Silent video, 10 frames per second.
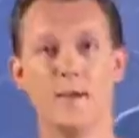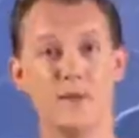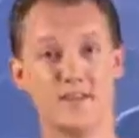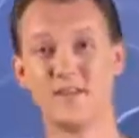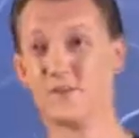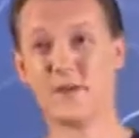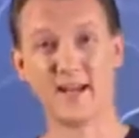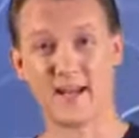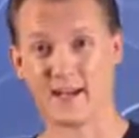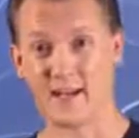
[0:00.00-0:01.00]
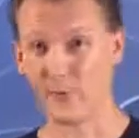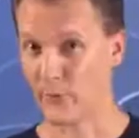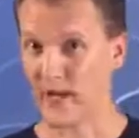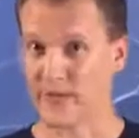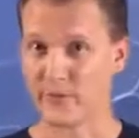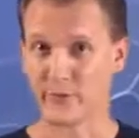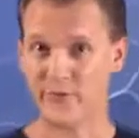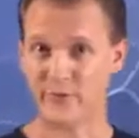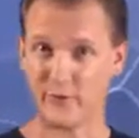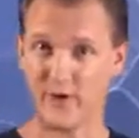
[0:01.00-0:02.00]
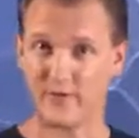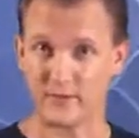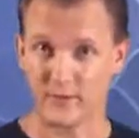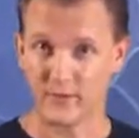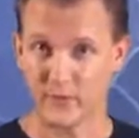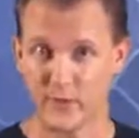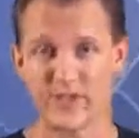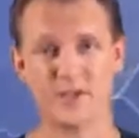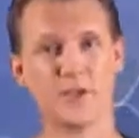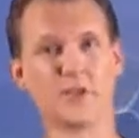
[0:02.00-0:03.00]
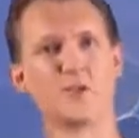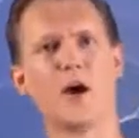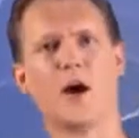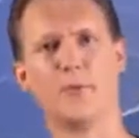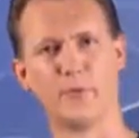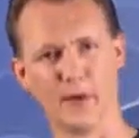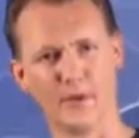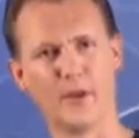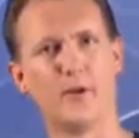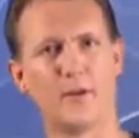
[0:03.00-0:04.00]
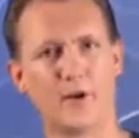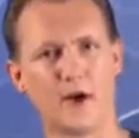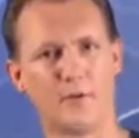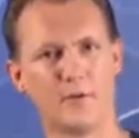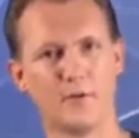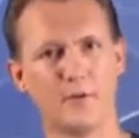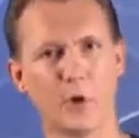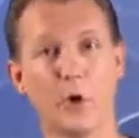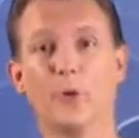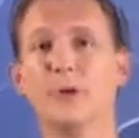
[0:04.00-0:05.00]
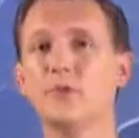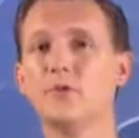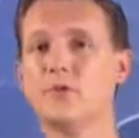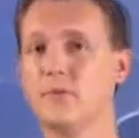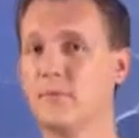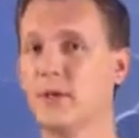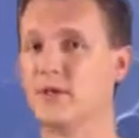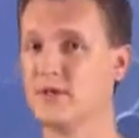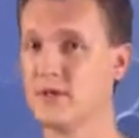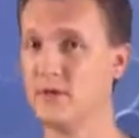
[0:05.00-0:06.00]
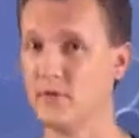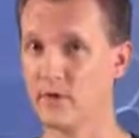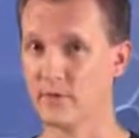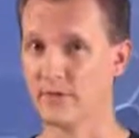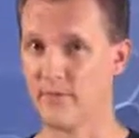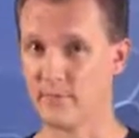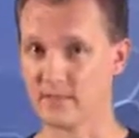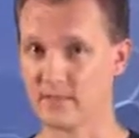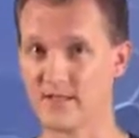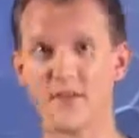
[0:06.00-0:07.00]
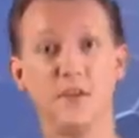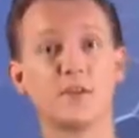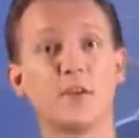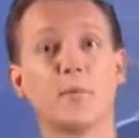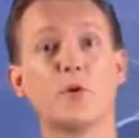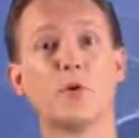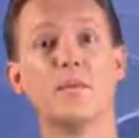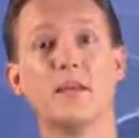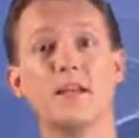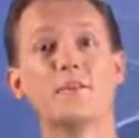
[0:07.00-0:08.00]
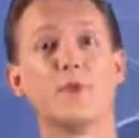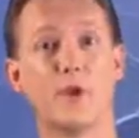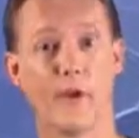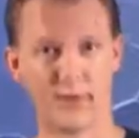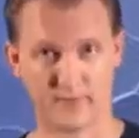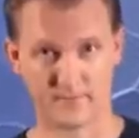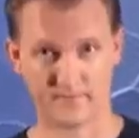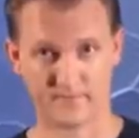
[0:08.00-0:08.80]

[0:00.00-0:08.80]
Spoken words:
But since we can't keep writing 3's forever, we can just stop and round the number off. Or we can use this special symbol that means this number repeats forever.